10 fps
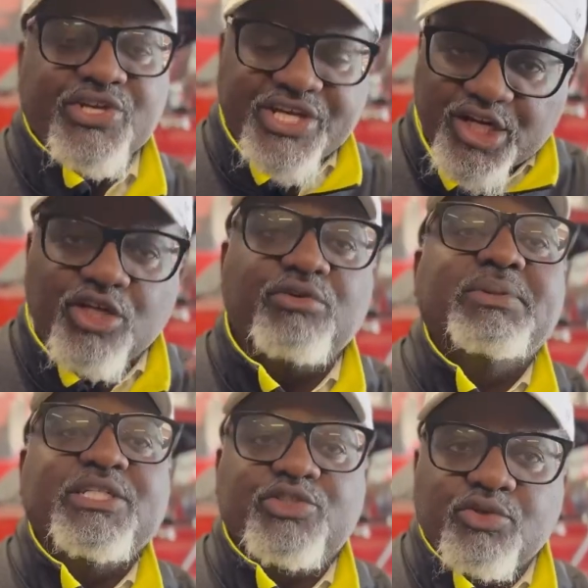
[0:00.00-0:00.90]
You get a little
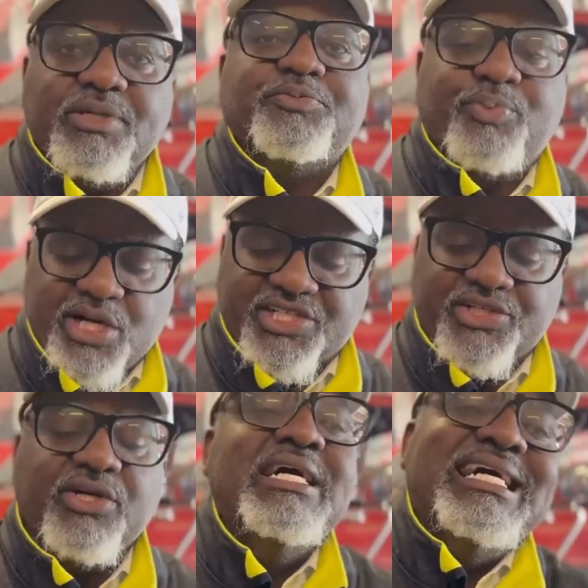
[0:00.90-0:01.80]
bit too much
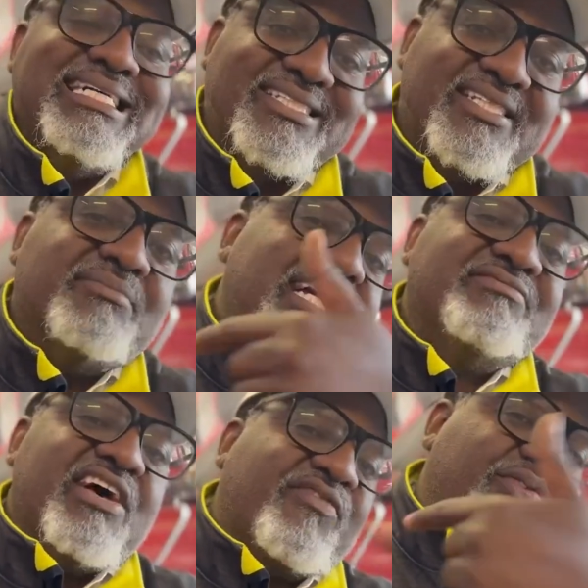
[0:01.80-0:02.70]
pressure, and sometimes
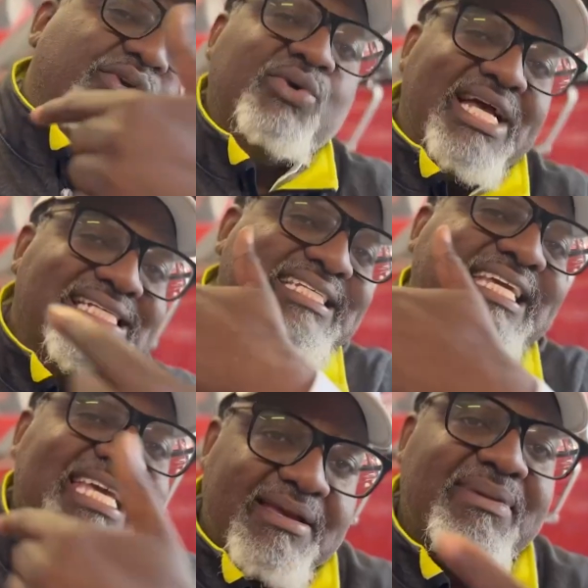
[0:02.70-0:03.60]
that fuel has to
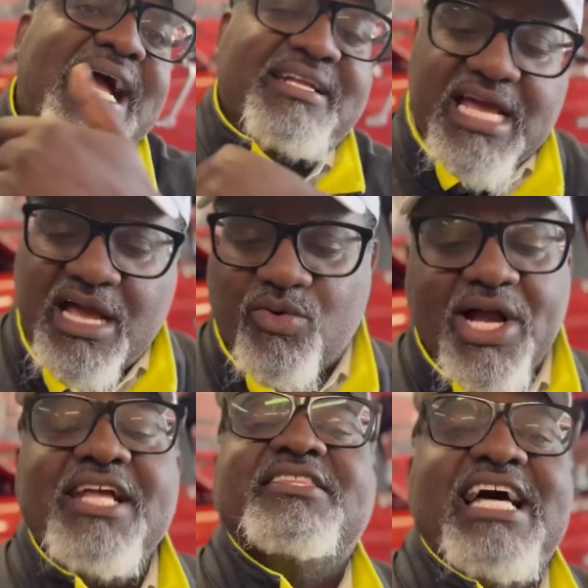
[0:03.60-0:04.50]
kick back that way.